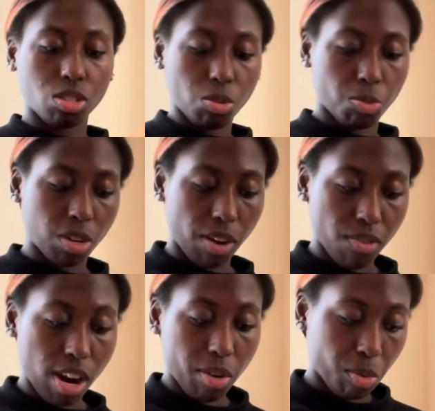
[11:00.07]
So whatever
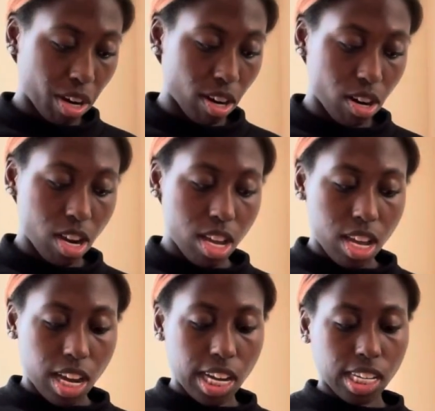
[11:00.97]
I wear,
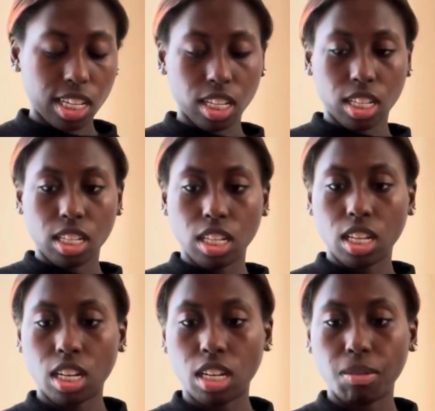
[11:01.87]
I can,
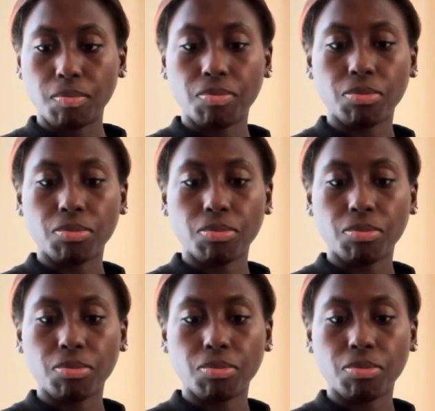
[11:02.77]
um,